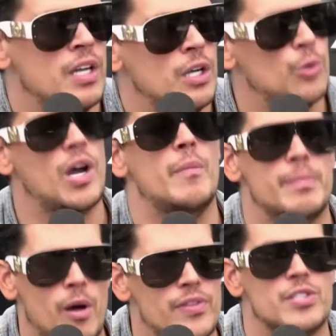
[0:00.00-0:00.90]
who can't be
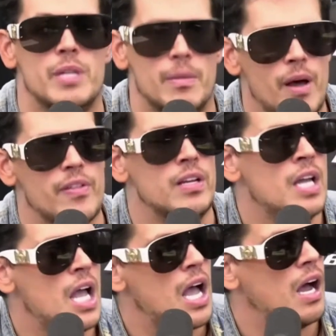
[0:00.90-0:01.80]
bothered to be a mother,
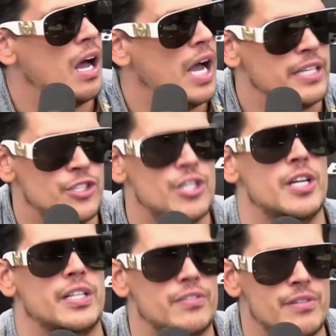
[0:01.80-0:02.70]
and is
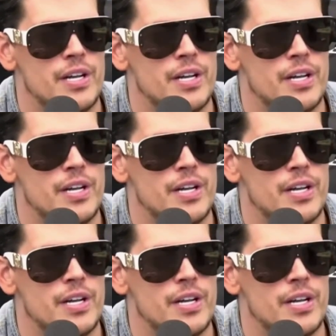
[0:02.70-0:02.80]
churning through